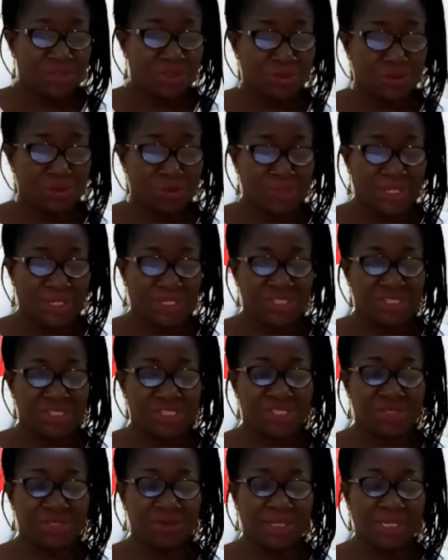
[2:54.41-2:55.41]
to
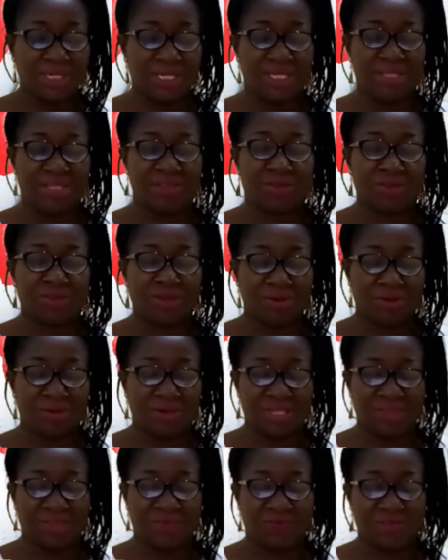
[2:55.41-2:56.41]
ensure a
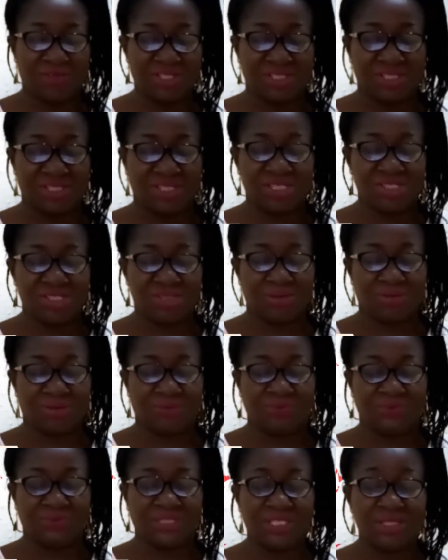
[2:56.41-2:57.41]
thorough investigation
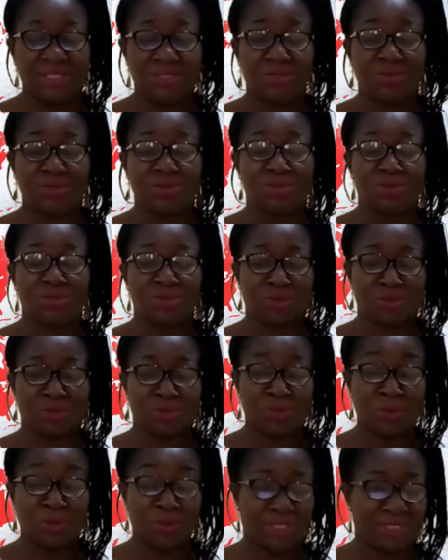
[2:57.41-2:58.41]
into
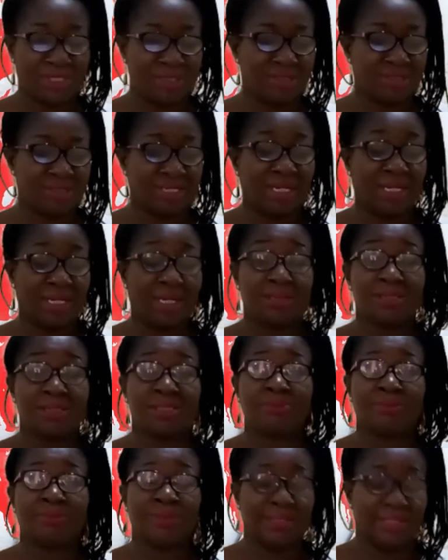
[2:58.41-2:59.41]
Toyin
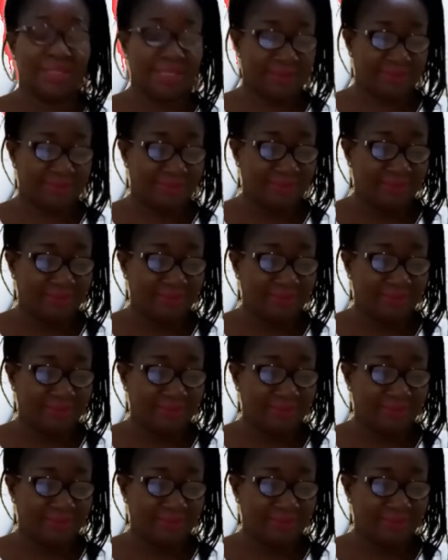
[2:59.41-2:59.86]
Salau's murder.